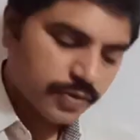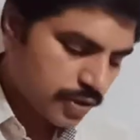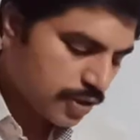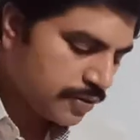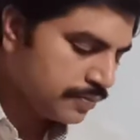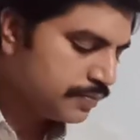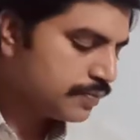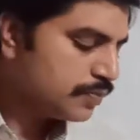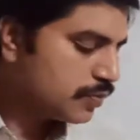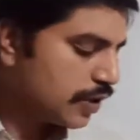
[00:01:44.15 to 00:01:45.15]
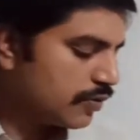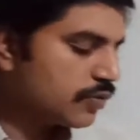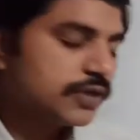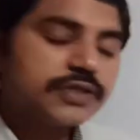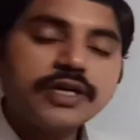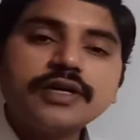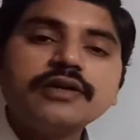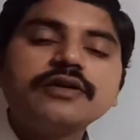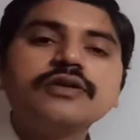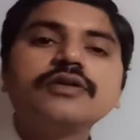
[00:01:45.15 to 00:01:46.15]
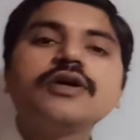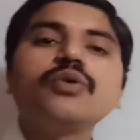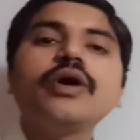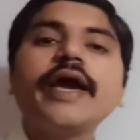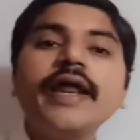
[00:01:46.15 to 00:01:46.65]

Then what is that? Now